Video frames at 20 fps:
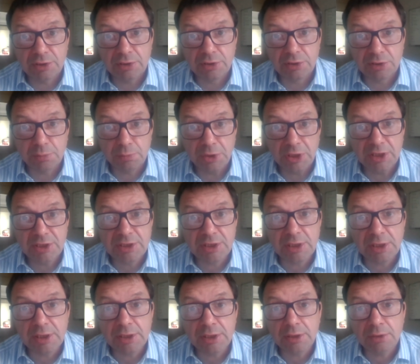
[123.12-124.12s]

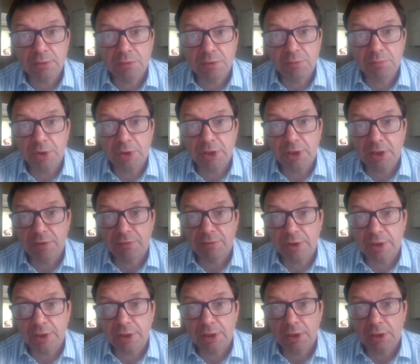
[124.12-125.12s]
Zometa, we've been
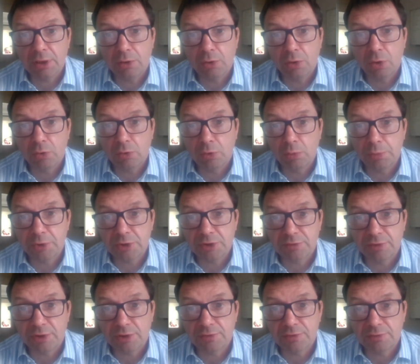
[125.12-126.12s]
giving oral
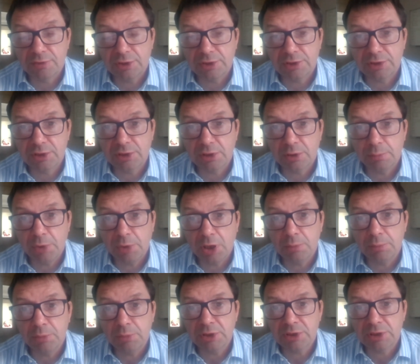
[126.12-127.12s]
bisphosphonates at the
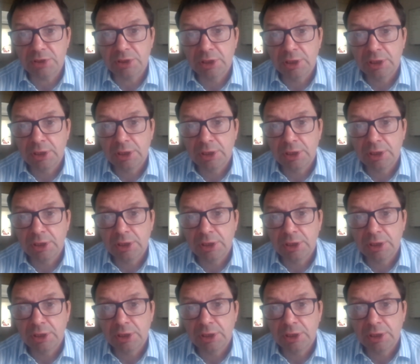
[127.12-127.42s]
moment.